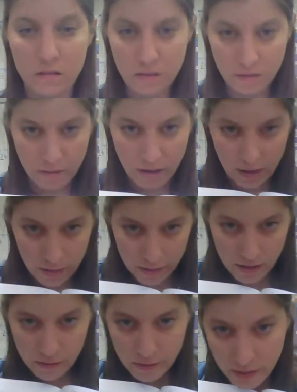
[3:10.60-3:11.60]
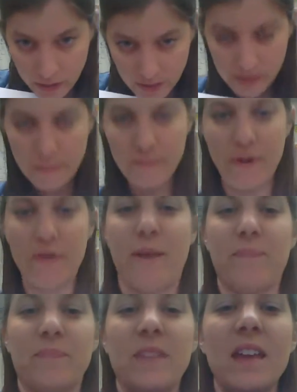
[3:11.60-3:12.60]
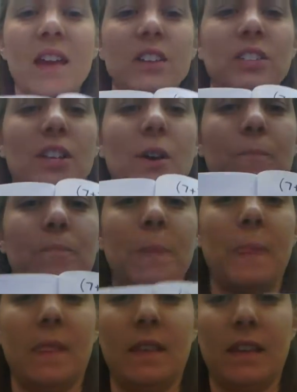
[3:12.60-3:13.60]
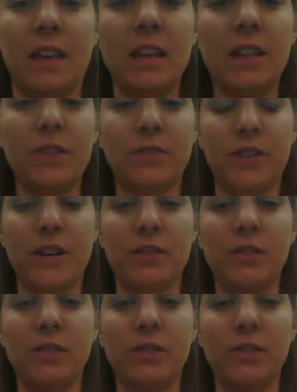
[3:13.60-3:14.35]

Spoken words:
Okay, are we going again? Yep, okay. So get it closer here.